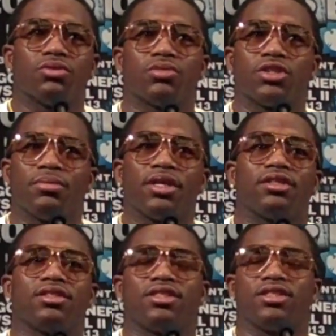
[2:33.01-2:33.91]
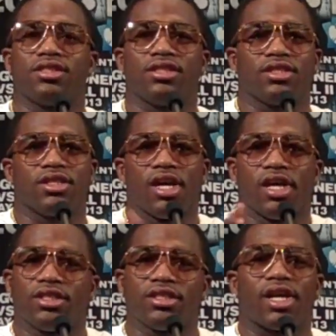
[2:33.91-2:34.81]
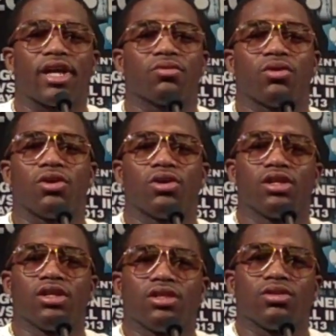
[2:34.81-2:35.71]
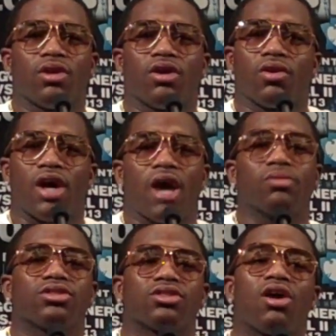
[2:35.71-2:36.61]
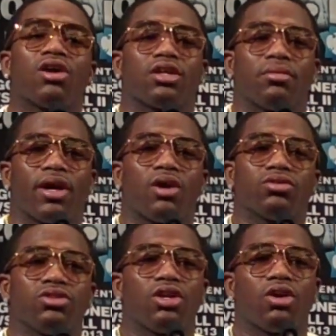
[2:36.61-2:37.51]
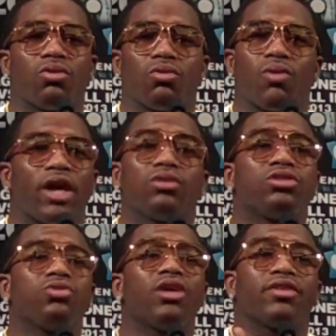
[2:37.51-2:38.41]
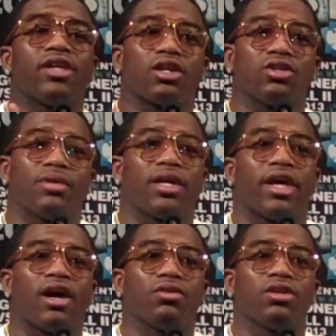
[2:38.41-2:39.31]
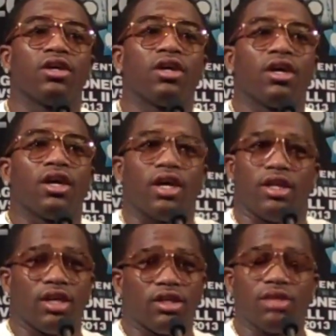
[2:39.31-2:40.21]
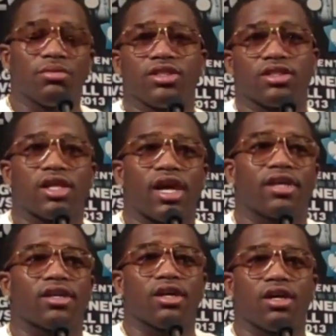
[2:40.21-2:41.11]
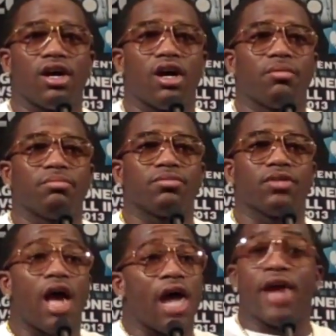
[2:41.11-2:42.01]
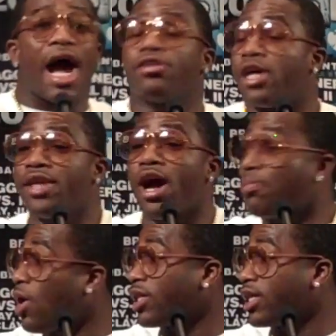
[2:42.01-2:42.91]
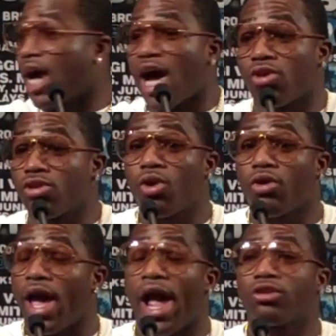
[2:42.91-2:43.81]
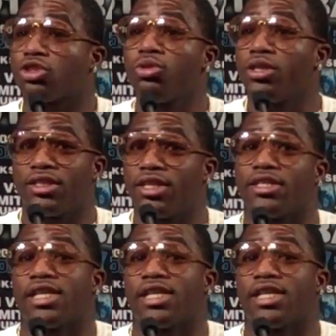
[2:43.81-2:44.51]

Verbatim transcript: What you mean? She, she, she's like, well, well, I was talking about, you know, why don't you ever knock nobody out? And then he was just like, um, I, now, I don't know how true this is.